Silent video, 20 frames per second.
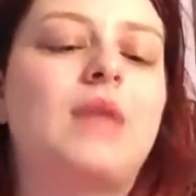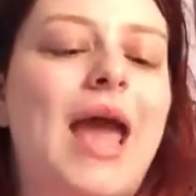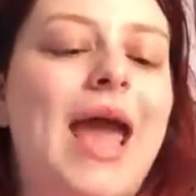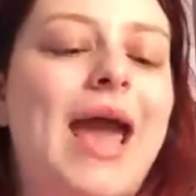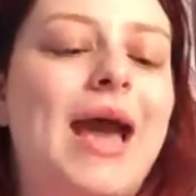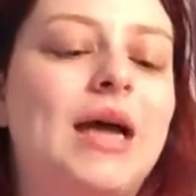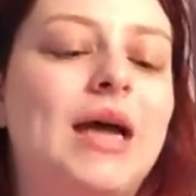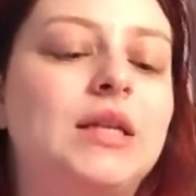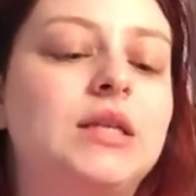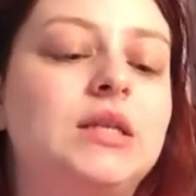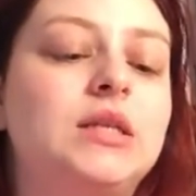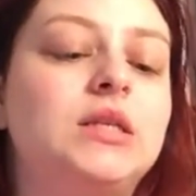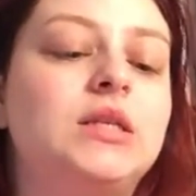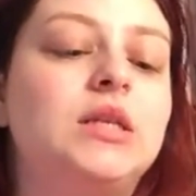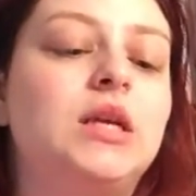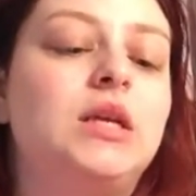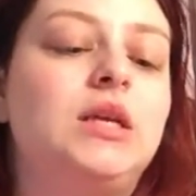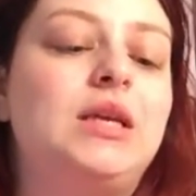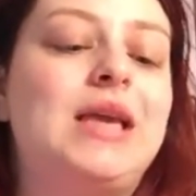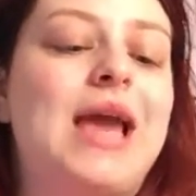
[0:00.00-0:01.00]

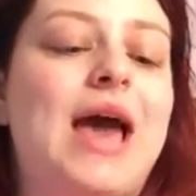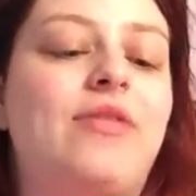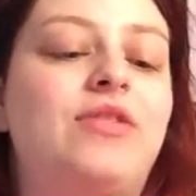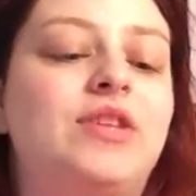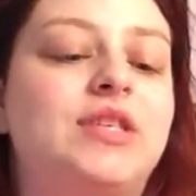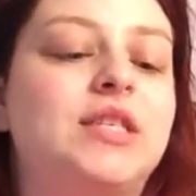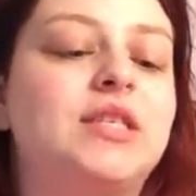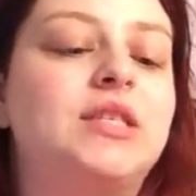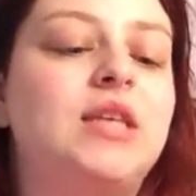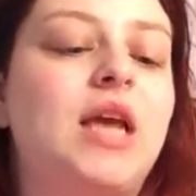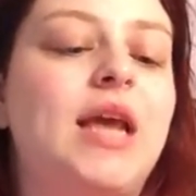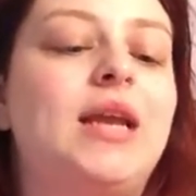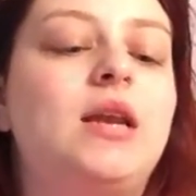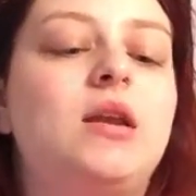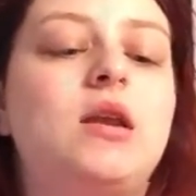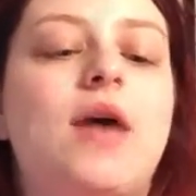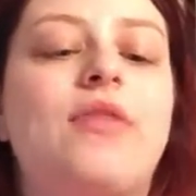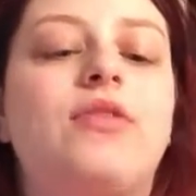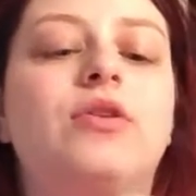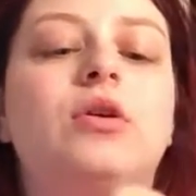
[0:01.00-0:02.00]
And yeah, this is
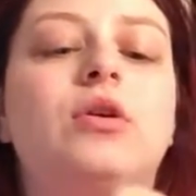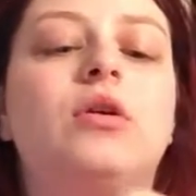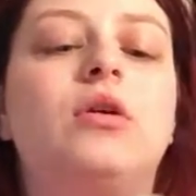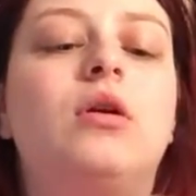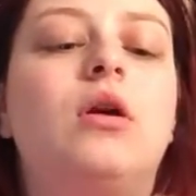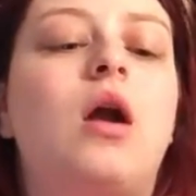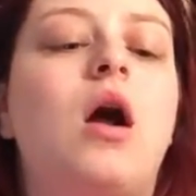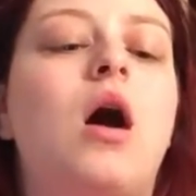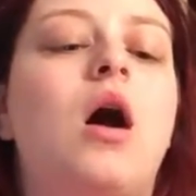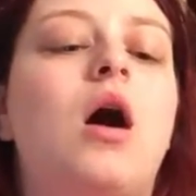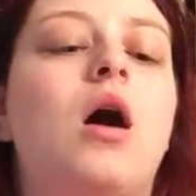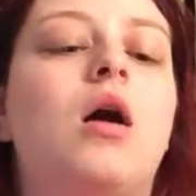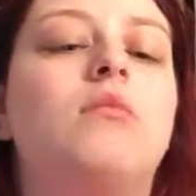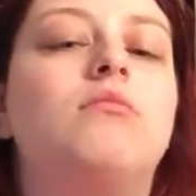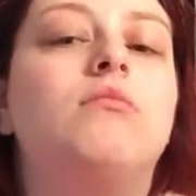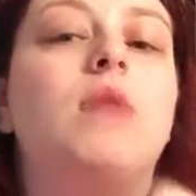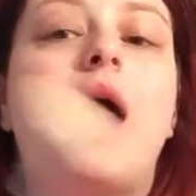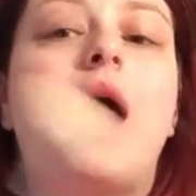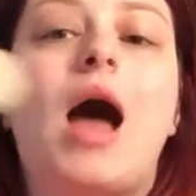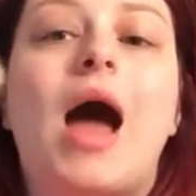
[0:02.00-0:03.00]
another
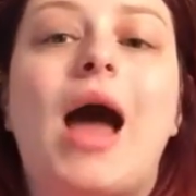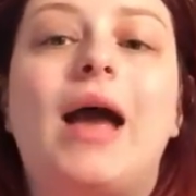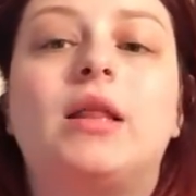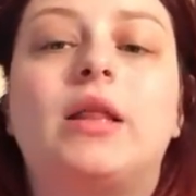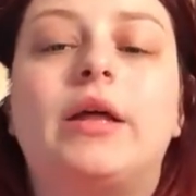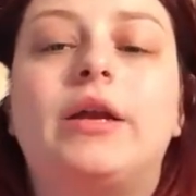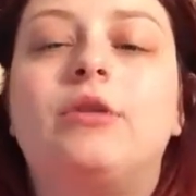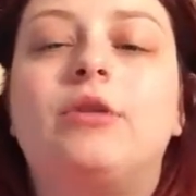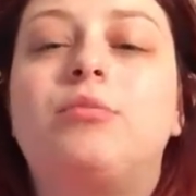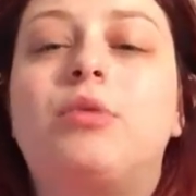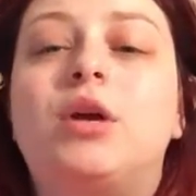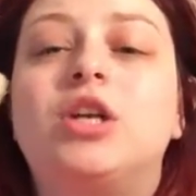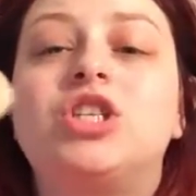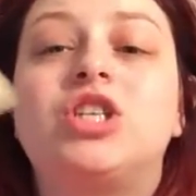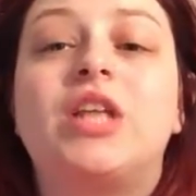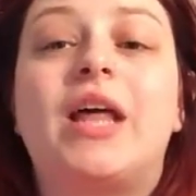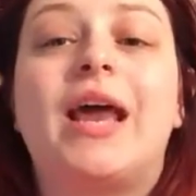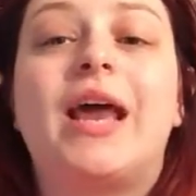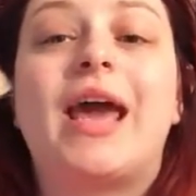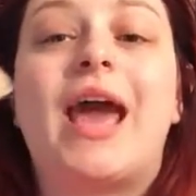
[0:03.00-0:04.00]
highlighter brush
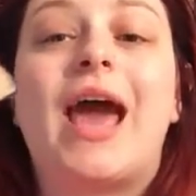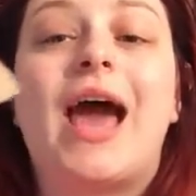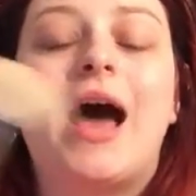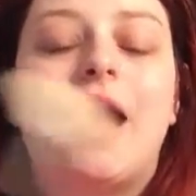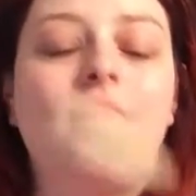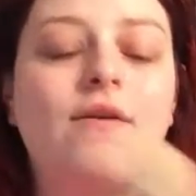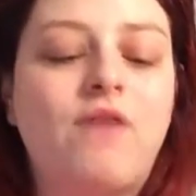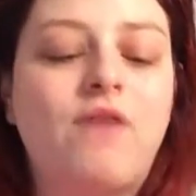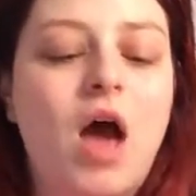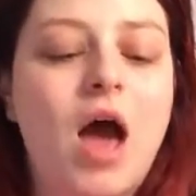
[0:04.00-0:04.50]
that I have.